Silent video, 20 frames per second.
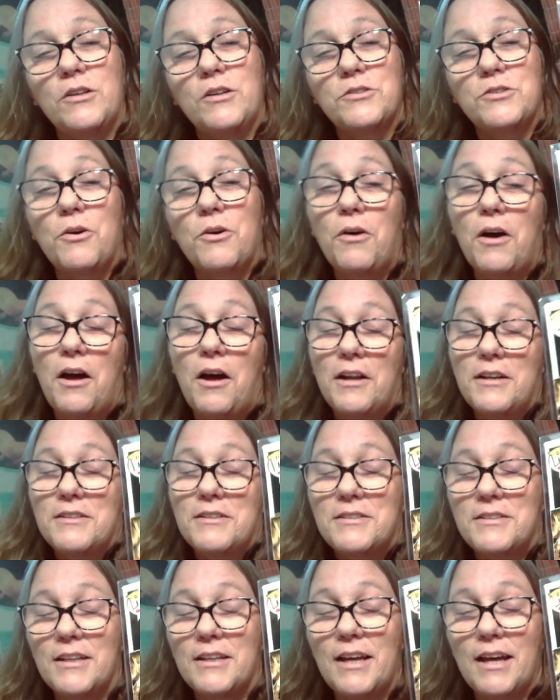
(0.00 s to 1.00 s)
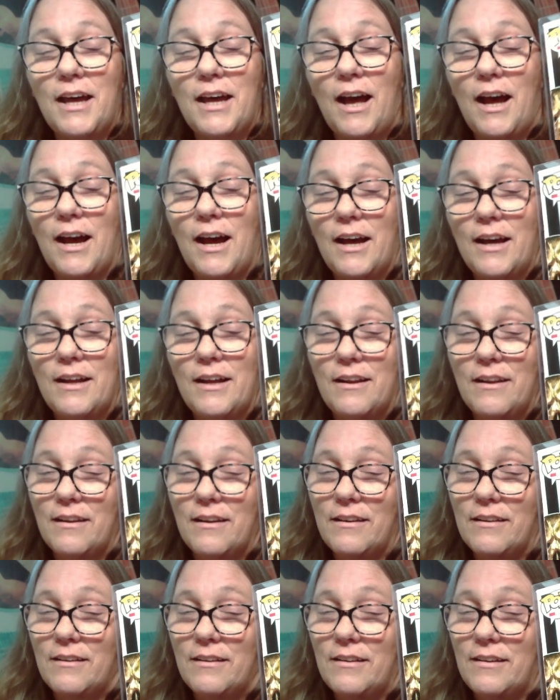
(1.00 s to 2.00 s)
So honestly, I
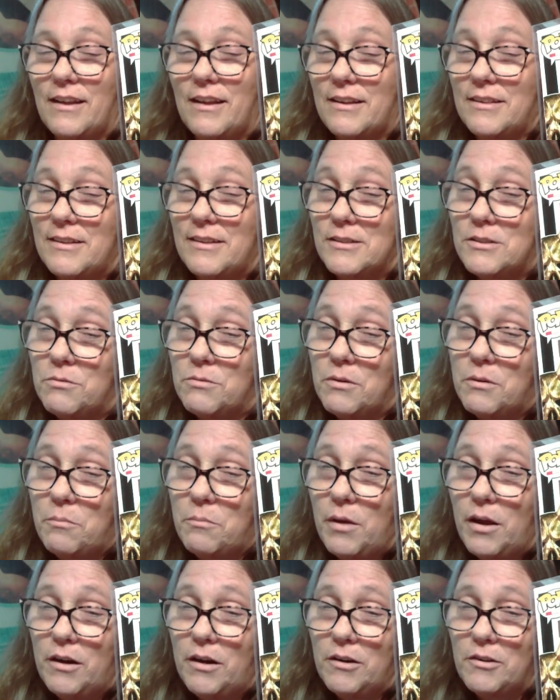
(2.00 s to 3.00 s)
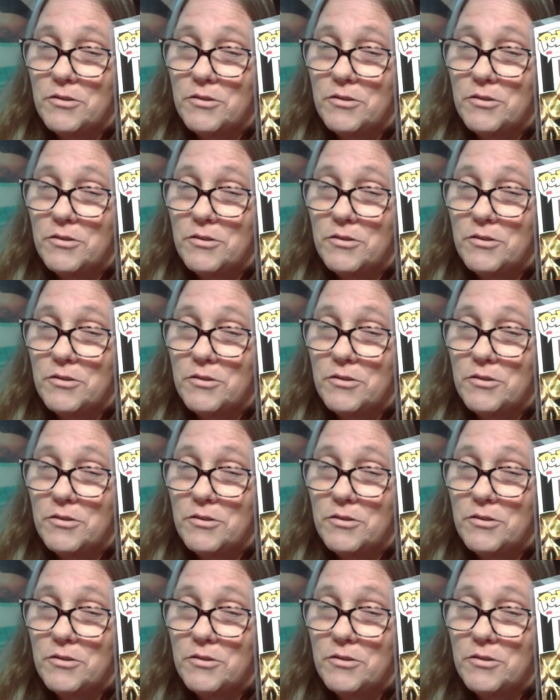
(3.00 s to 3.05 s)
like this one better.